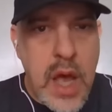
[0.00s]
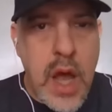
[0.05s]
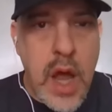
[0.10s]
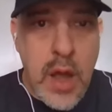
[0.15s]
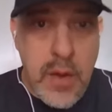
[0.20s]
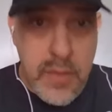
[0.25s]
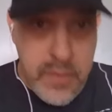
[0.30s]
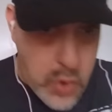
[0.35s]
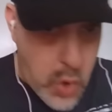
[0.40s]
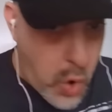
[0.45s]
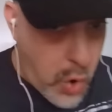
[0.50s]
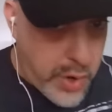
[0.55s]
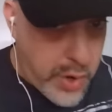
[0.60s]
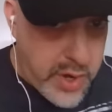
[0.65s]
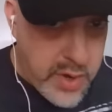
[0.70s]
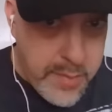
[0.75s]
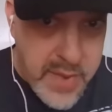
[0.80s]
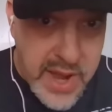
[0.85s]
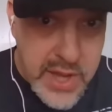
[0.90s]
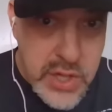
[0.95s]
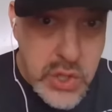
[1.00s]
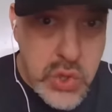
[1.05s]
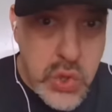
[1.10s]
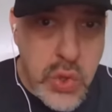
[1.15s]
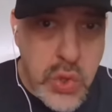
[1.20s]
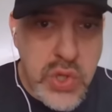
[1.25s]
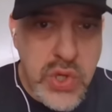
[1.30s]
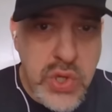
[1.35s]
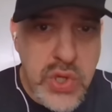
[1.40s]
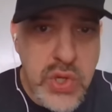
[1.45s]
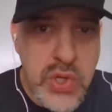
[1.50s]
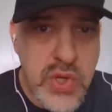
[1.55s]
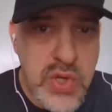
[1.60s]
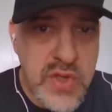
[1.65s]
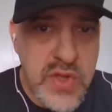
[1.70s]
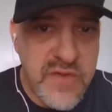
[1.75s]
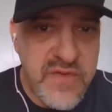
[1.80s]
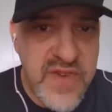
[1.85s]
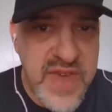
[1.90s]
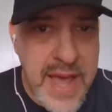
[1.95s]
according to my
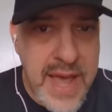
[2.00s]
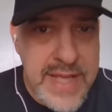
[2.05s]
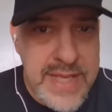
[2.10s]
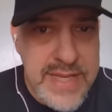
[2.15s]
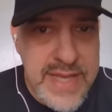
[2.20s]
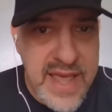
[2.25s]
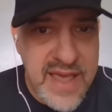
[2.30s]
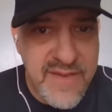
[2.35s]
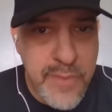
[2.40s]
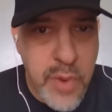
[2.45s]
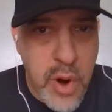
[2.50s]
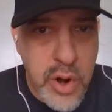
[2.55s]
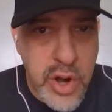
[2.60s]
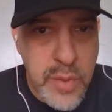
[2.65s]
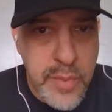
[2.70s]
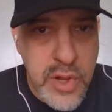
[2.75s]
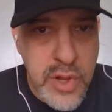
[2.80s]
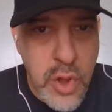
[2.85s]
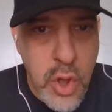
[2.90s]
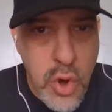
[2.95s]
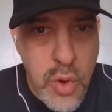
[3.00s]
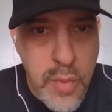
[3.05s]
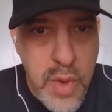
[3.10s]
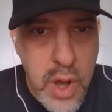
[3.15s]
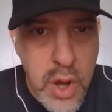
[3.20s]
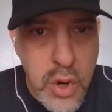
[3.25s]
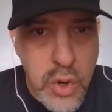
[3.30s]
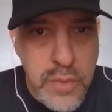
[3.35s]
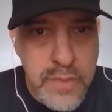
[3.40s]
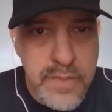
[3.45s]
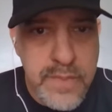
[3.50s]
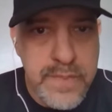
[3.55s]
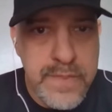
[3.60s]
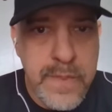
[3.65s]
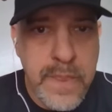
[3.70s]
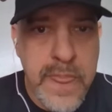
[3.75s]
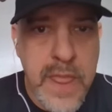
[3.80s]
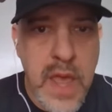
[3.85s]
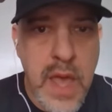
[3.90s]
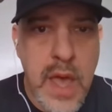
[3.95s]
sources, the fiance of Barney Bellomo,
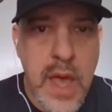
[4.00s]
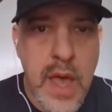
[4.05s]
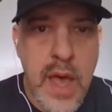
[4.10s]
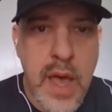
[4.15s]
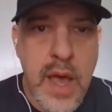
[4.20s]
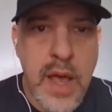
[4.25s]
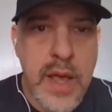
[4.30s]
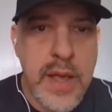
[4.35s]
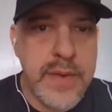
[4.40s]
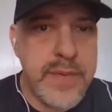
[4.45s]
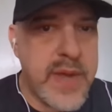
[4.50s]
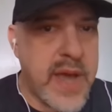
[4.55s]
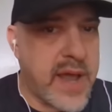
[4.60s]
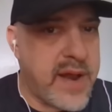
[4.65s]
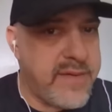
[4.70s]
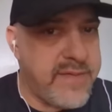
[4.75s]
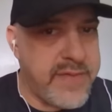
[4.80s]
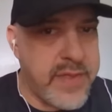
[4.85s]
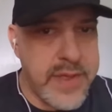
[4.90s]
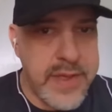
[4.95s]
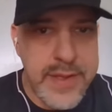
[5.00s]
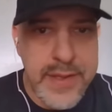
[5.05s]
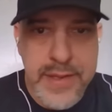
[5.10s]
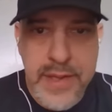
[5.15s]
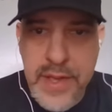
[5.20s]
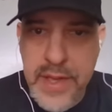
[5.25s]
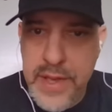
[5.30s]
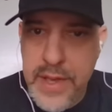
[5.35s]
kind of the